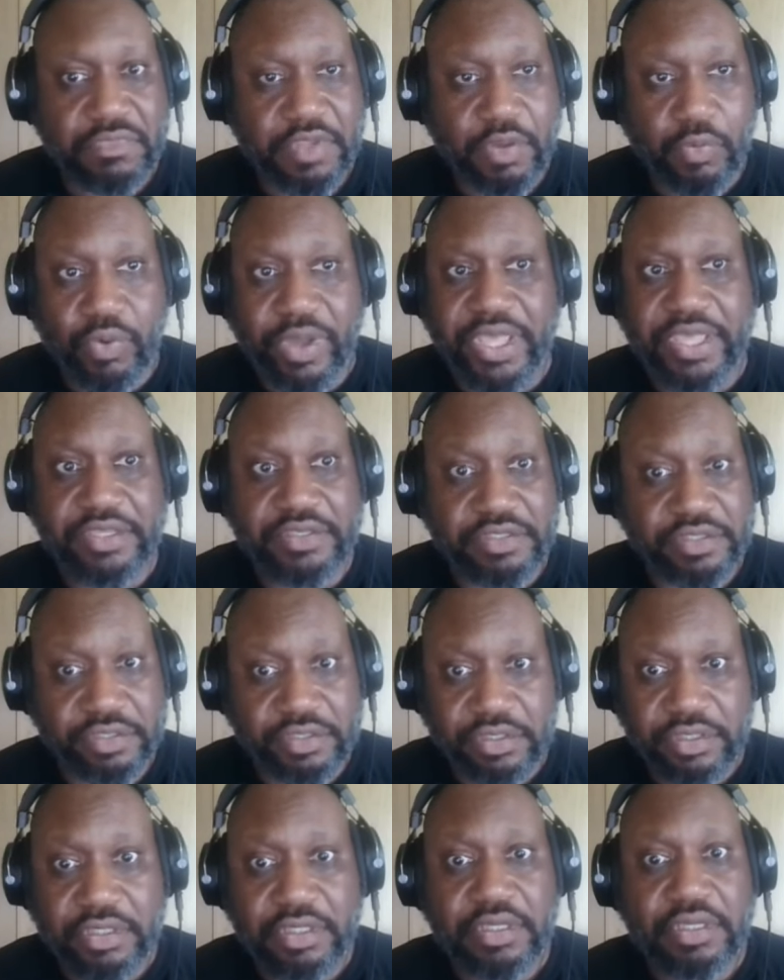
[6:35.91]
The
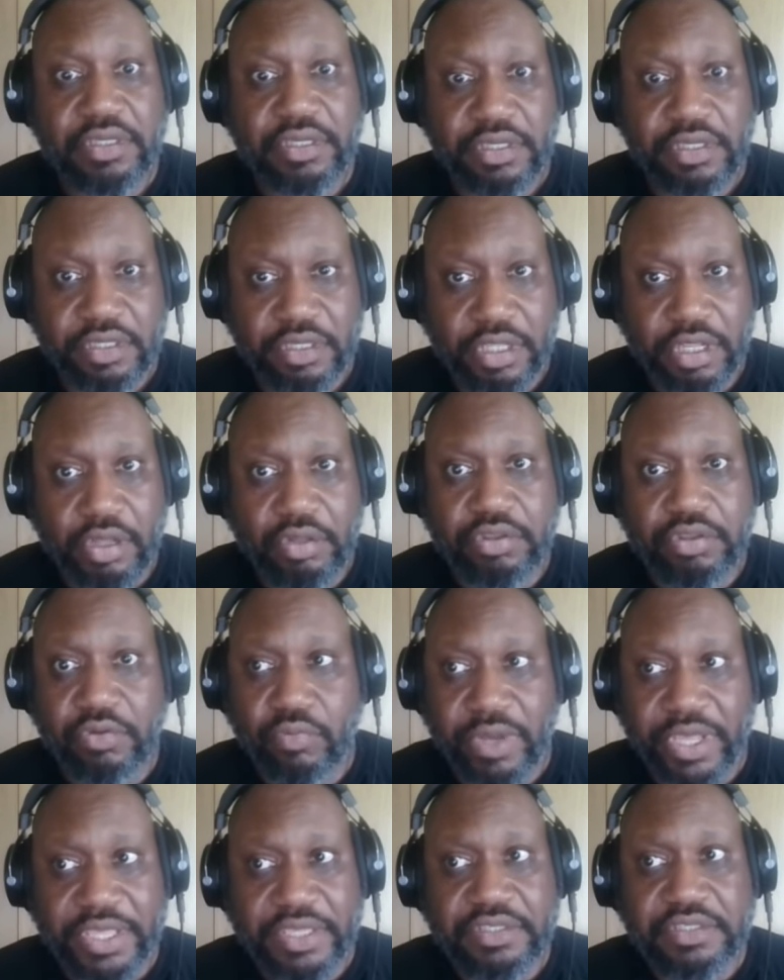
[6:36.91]
West, you know, the
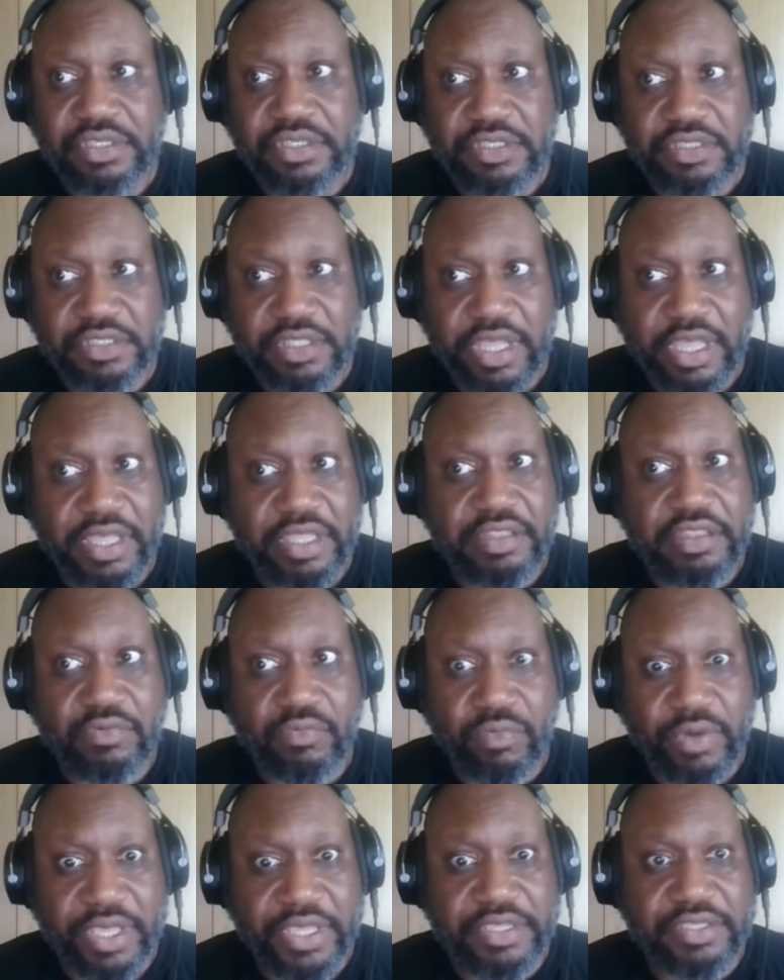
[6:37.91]
West is not the
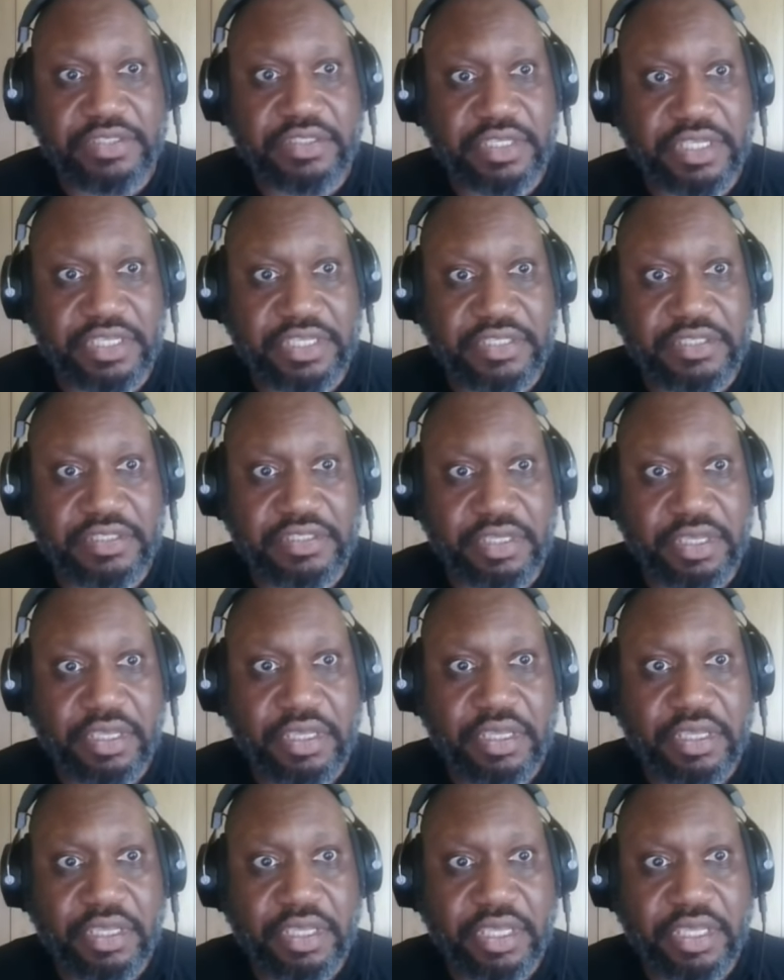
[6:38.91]
West is
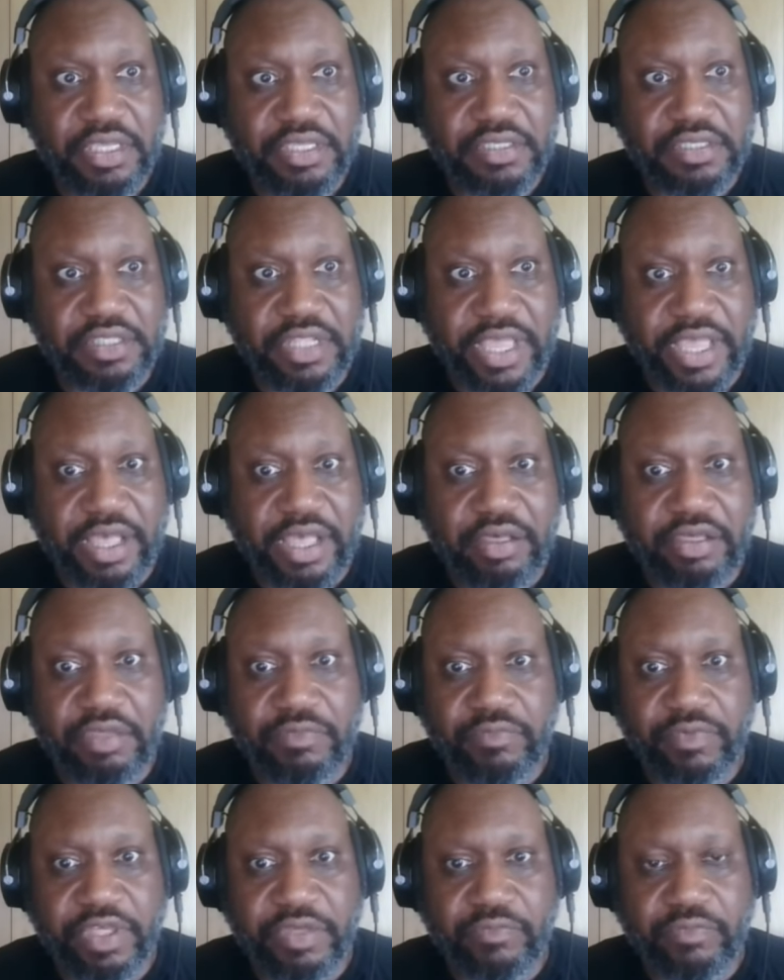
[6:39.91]
is now
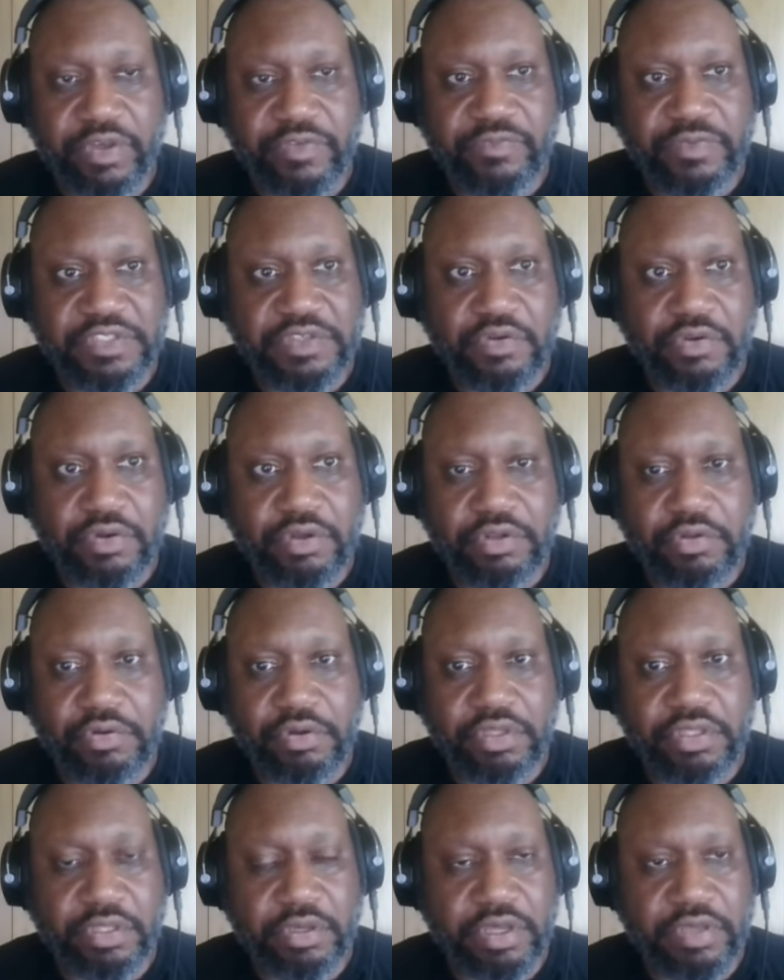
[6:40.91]
and, with what's going
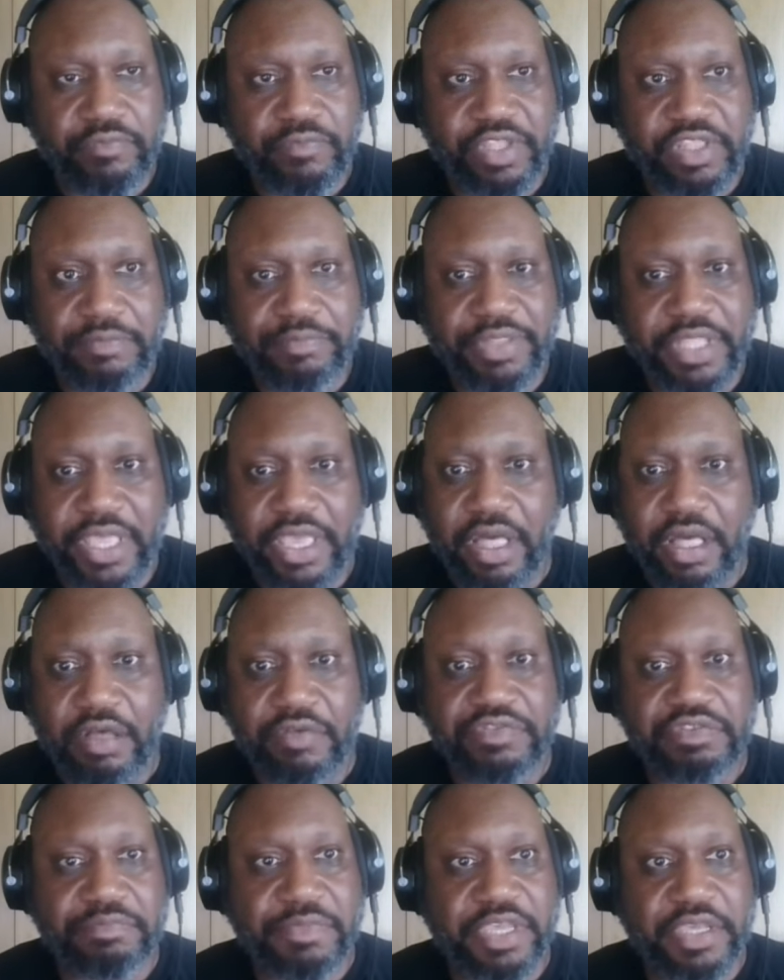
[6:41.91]
on in, in the
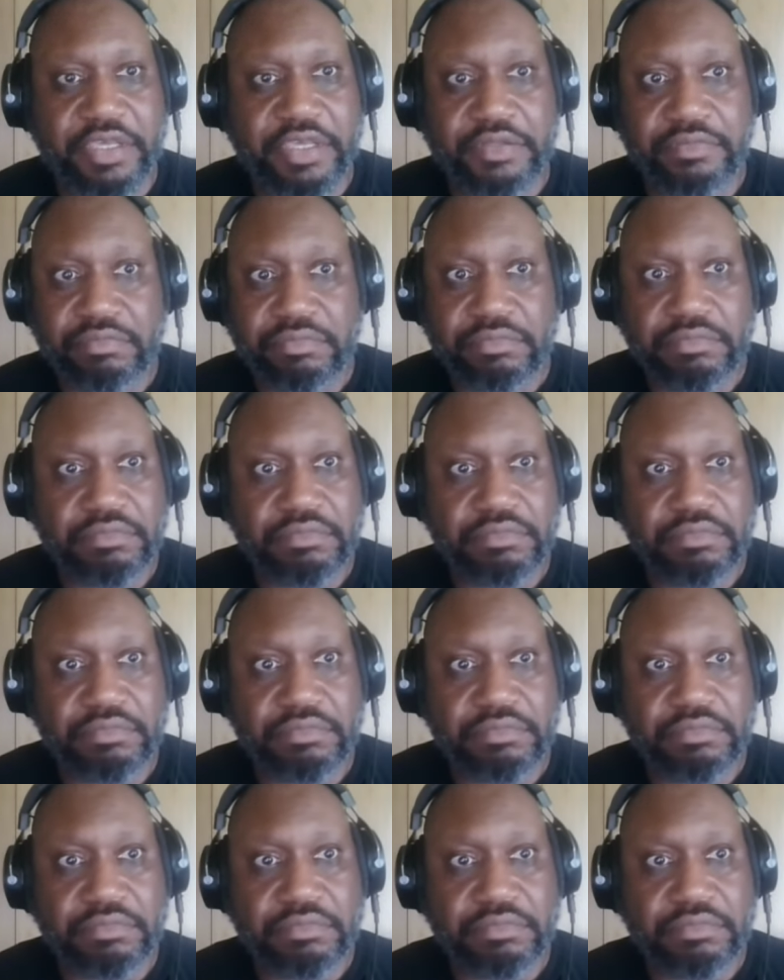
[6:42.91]
playoffs, man.